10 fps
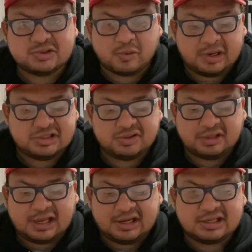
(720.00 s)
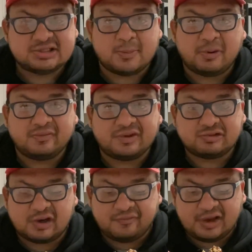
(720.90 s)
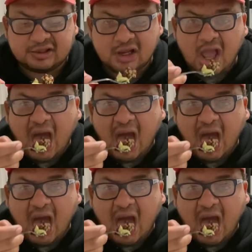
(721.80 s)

great. So that is the perfect trifecta.